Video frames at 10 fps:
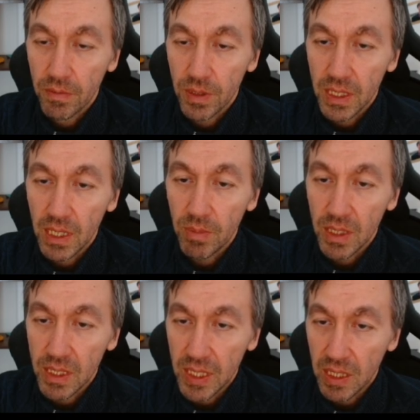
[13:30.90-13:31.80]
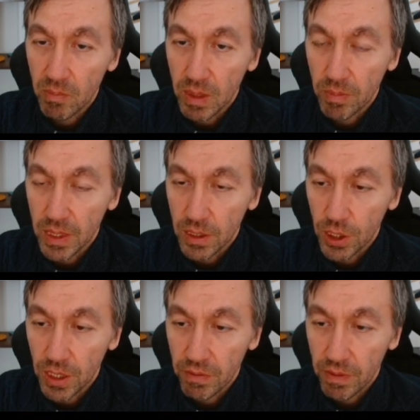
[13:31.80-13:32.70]
knight being attacked by playing
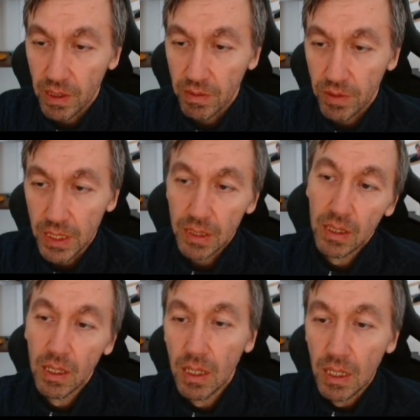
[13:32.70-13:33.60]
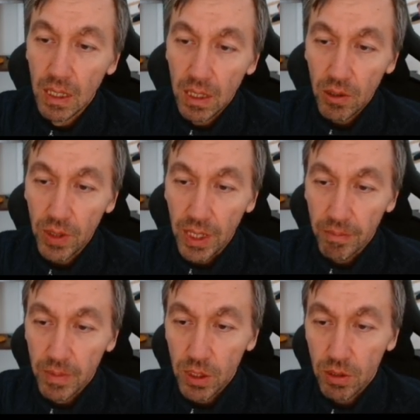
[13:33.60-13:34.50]
g5, right?
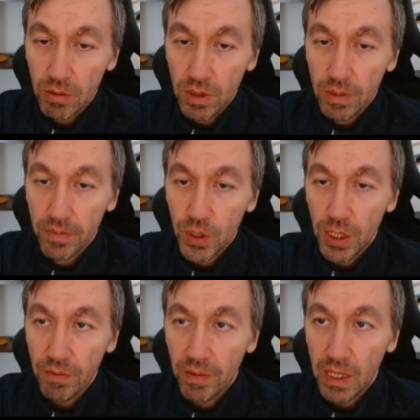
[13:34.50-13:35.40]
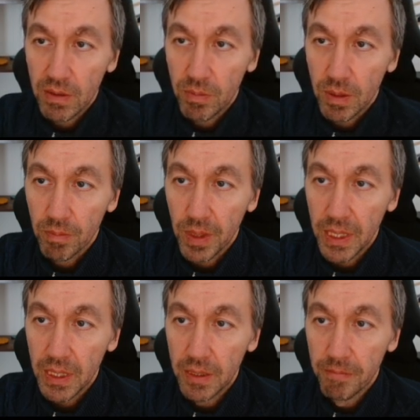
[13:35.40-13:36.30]
Okay, so g5 has been
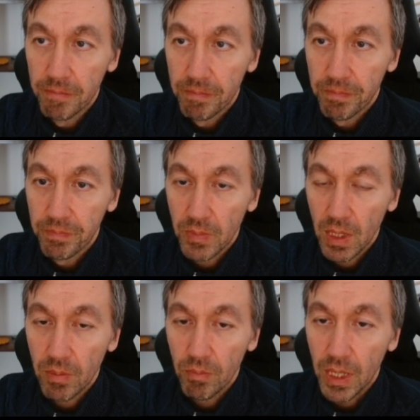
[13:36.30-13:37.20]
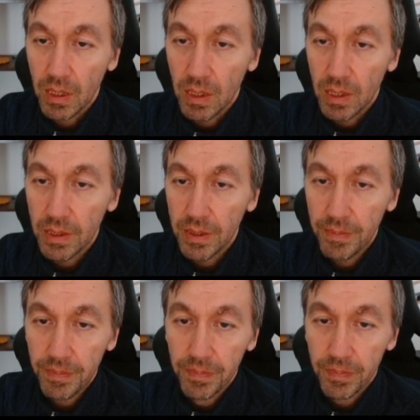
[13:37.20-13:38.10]
played, main line.
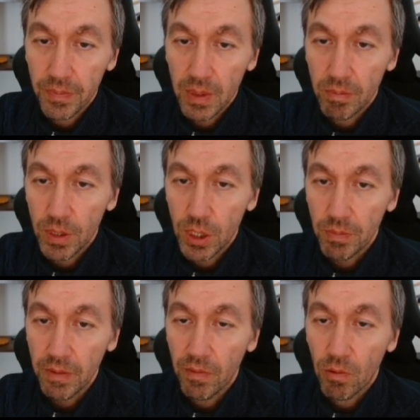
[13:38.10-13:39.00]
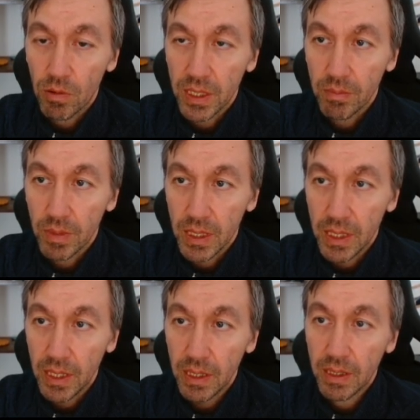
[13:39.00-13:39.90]
Bishop e4 is a
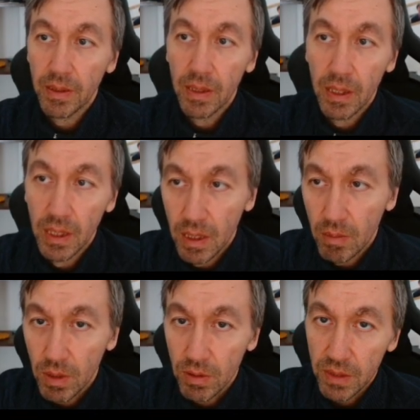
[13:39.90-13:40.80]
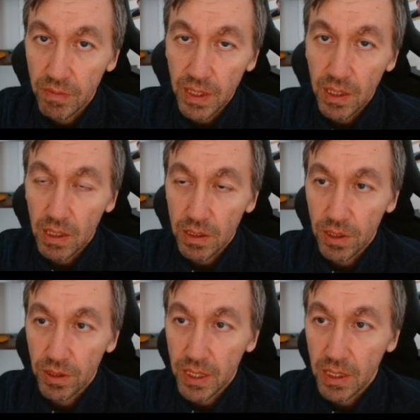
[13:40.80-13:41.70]
mistake, but it was very hard
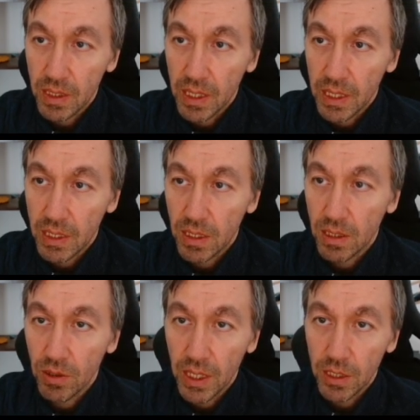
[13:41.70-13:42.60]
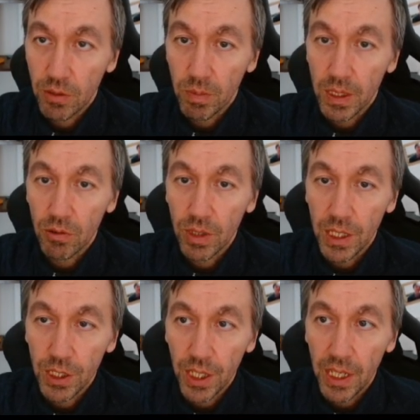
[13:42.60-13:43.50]
to see that you had to play rook
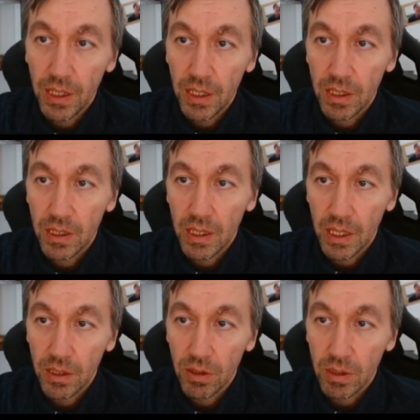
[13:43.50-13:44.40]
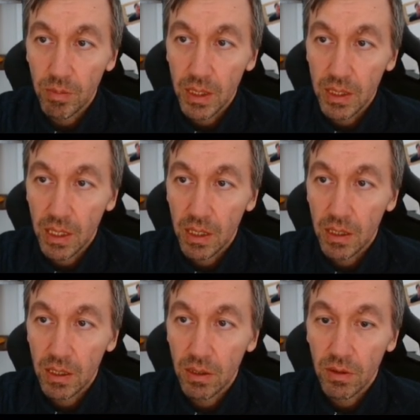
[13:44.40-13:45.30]
h8 here and not be
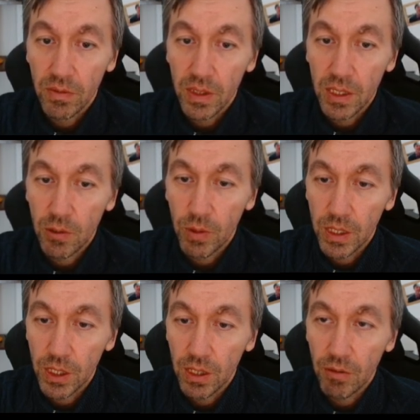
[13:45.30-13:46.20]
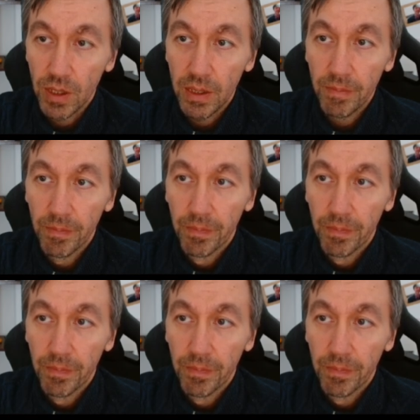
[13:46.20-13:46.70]
scared of this queen g3,